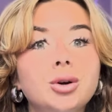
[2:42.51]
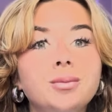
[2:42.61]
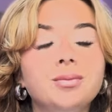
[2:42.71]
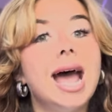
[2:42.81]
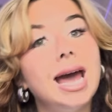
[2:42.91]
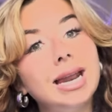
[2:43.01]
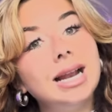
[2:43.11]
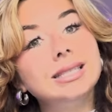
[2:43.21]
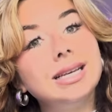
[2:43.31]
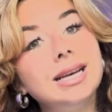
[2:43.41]

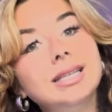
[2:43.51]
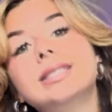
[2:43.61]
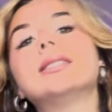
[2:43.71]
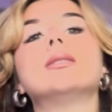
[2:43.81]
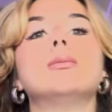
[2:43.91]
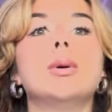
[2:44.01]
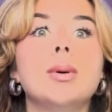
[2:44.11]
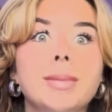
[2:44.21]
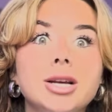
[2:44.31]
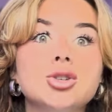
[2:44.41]
Analysis,
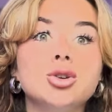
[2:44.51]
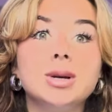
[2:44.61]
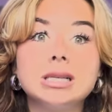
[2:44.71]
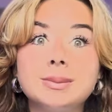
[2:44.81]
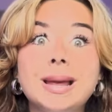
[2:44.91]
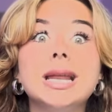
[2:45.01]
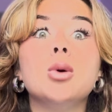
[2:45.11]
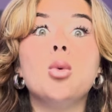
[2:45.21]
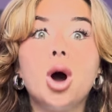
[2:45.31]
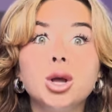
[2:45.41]
remember, make sure you're
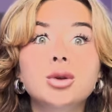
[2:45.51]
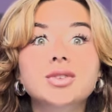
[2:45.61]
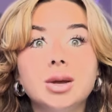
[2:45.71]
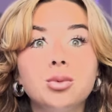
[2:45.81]
explaining why you've said